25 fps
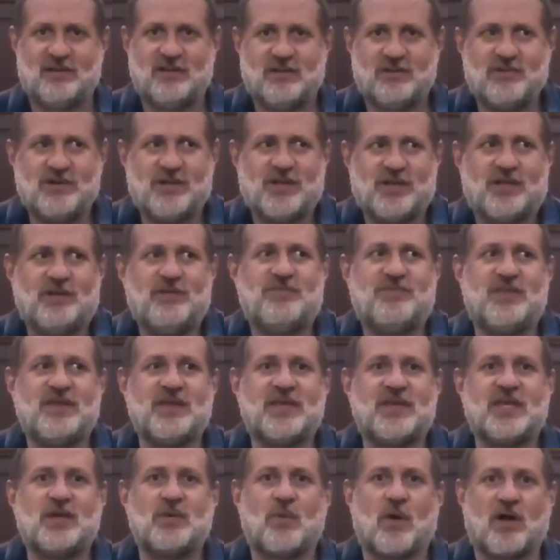Who do you
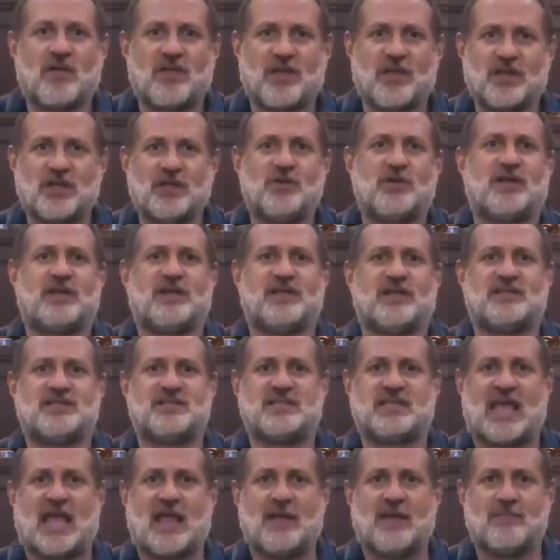think you are that you can
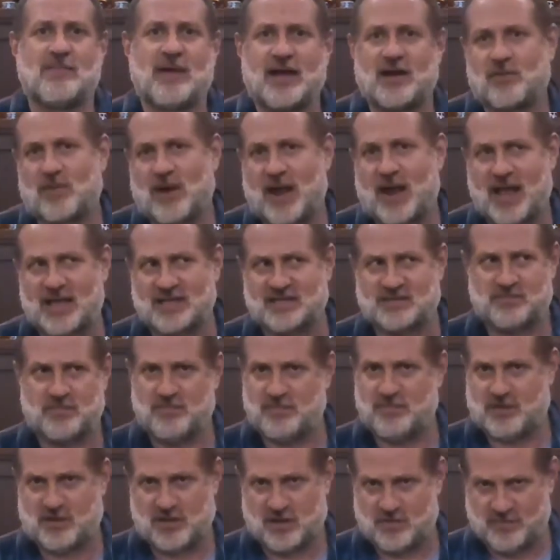escape my grasp and
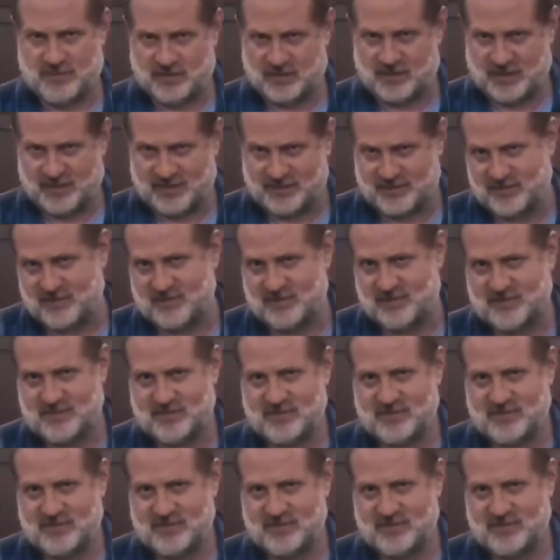become enlightened?